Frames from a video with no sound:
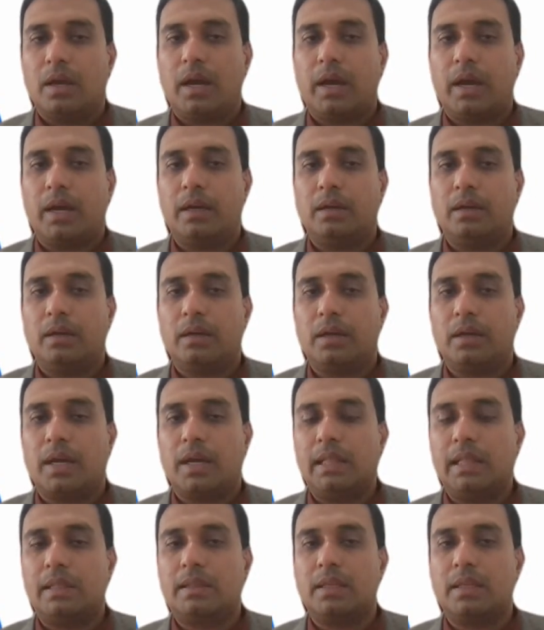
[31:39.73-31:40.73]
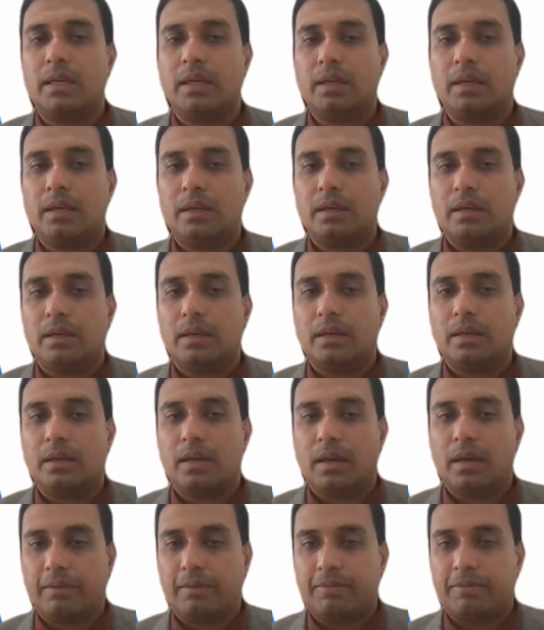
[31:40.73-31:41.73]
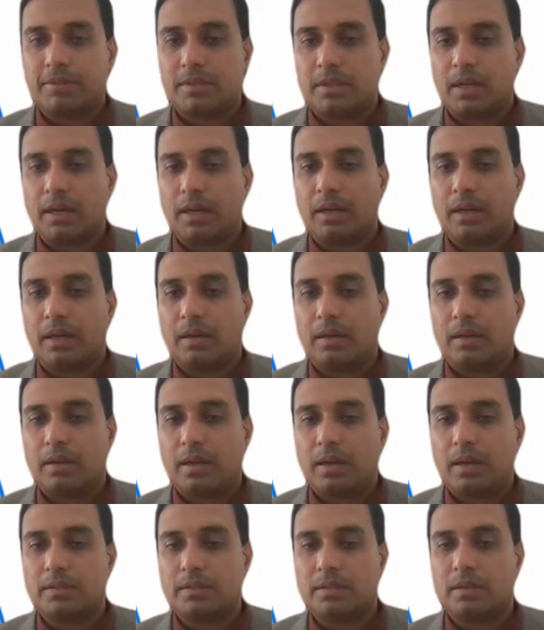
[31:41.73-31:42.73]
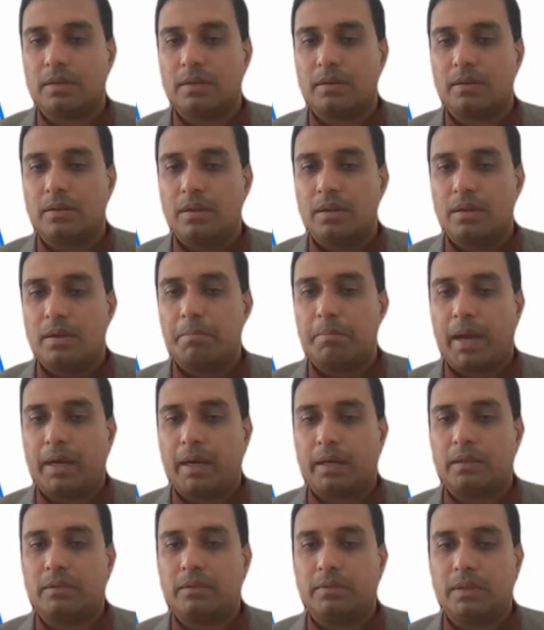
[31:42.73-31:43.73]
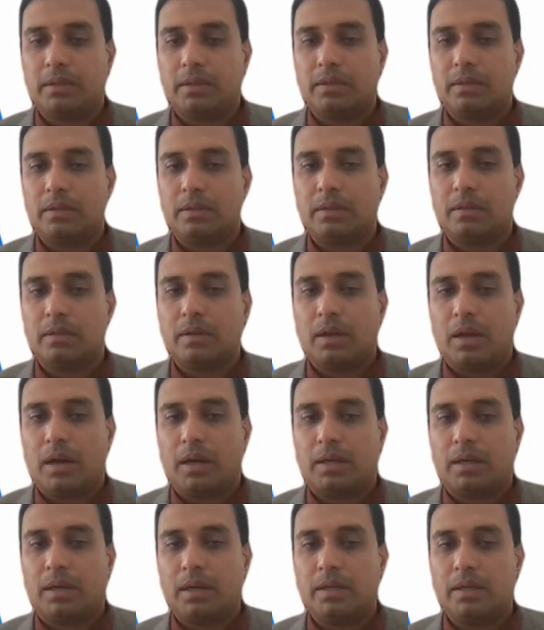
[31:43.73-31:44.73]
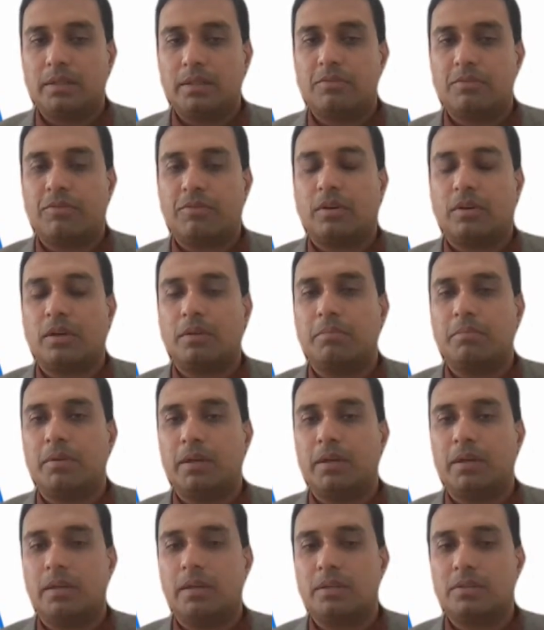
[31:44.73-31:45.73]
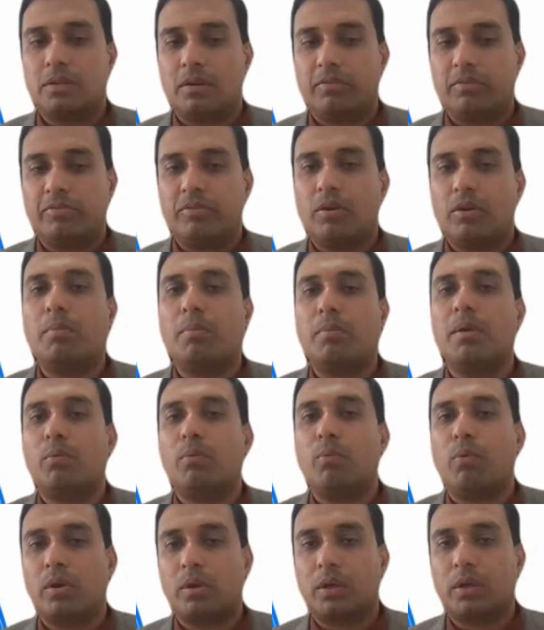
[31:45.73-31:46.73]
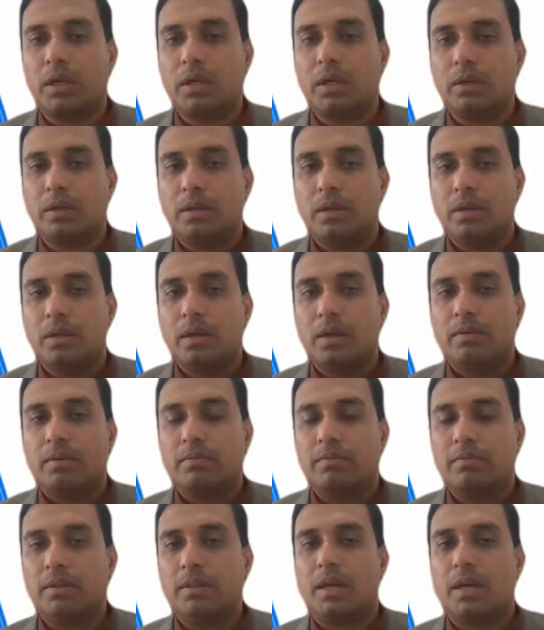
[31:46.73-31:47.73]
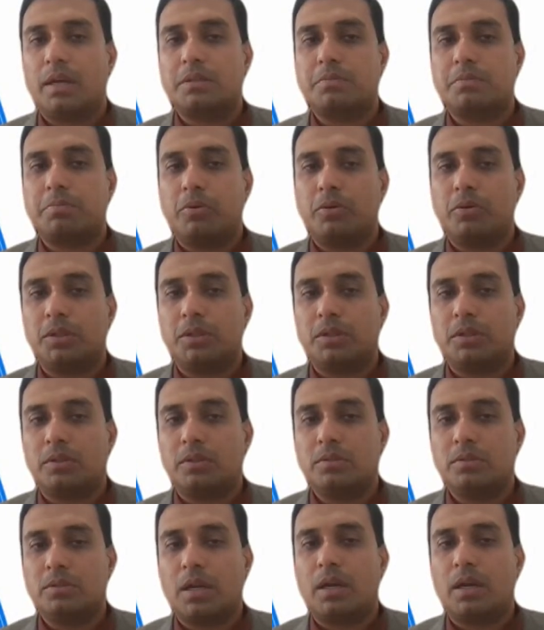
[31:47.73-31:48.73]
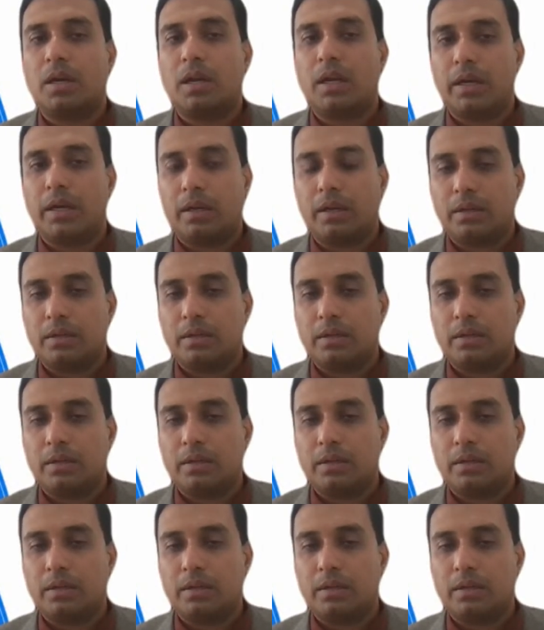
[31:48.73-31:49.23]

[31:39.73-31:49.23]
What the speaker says: and a healthy lifestyle, as in packed with at least 40 minutes of normal walking with exposure to sunlight.